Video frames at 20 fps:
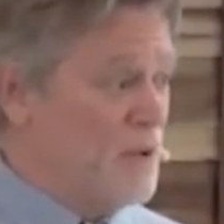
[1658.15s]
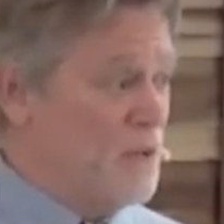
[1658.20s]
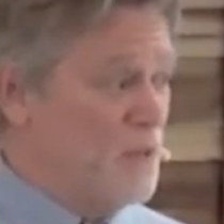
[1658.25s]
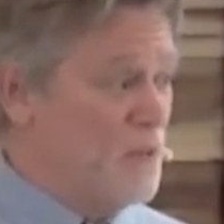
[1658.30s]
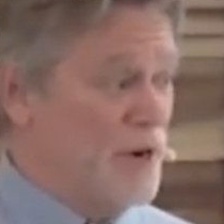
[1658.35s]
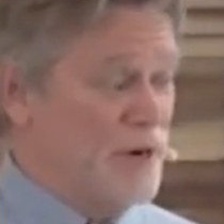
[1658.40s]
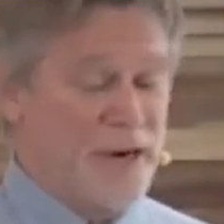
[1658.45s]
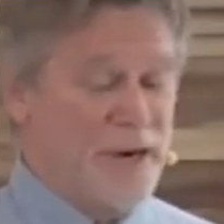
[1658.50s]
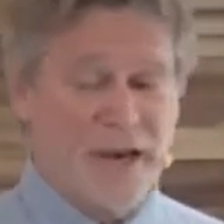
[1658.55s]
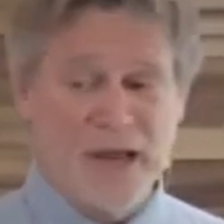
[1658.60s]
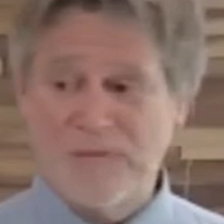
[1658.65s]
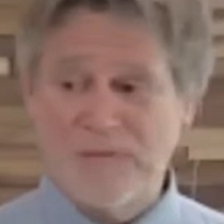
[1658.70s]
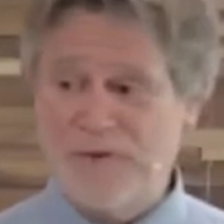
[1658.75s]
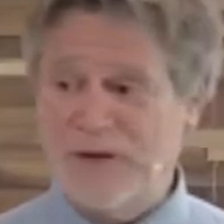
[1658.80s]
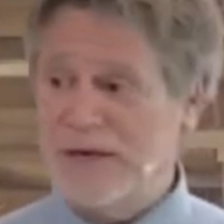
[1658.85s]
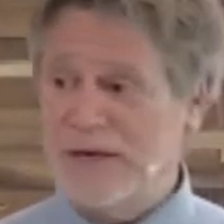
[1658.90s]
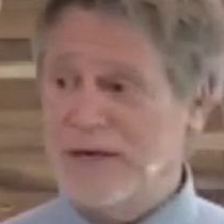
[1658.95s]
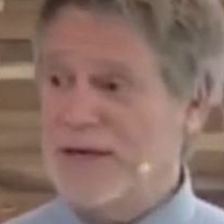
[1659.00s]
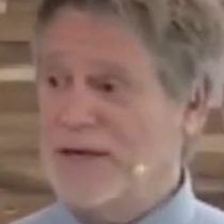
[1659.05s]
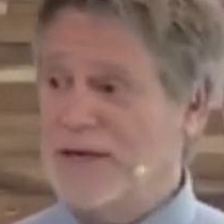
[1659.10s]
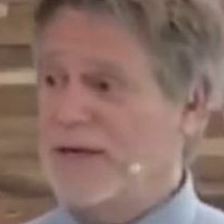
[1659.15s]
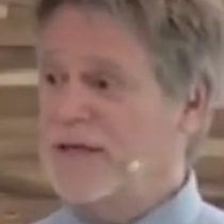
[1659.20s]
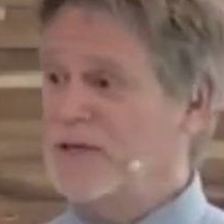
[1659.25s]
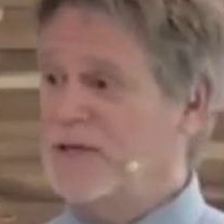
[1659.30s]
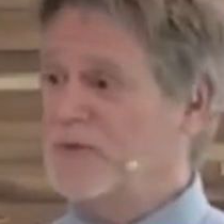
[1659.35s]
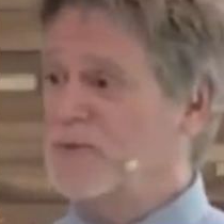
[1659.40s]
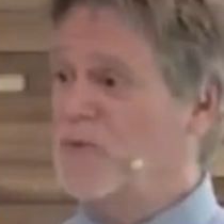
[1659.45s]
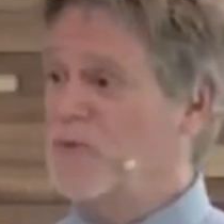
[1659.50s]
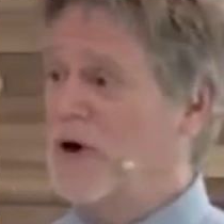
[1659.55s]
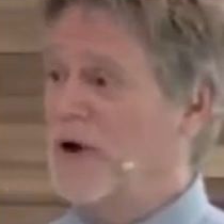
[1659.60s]
When loving
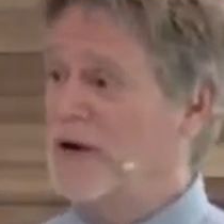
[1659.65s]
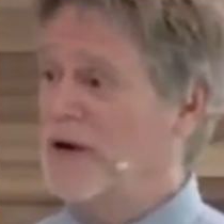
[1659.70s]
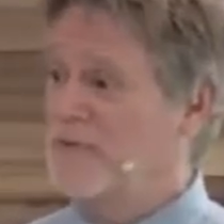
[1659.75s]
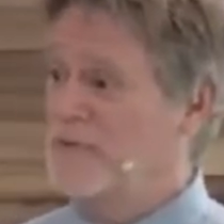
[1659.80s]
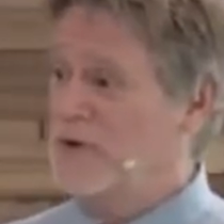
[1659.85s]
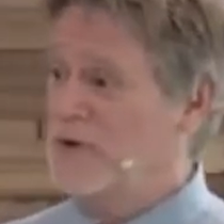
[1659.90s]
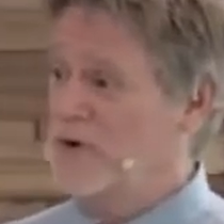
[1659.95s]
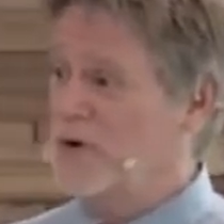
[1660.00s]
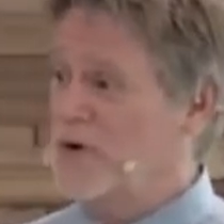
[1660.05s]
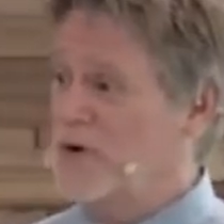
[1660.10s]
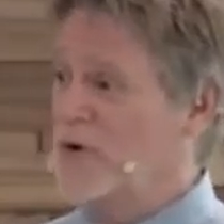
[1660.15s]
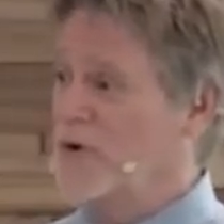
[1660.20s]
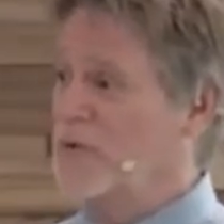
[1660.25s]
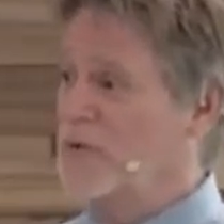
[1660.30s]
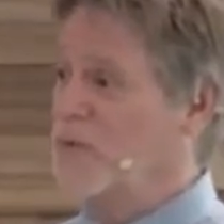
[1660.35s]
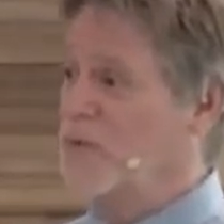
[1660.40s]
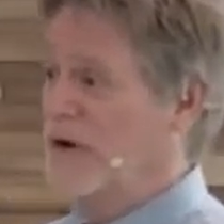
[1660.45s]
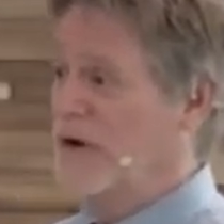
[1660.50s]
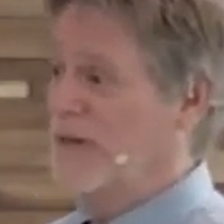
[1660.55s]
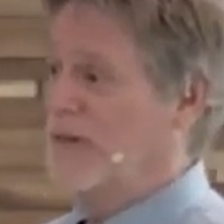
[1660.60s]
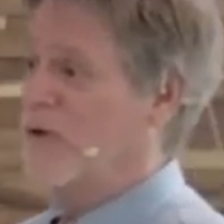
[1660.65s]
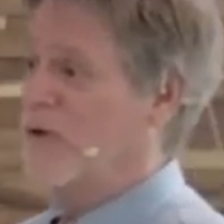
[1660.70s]
is one of, your, one of the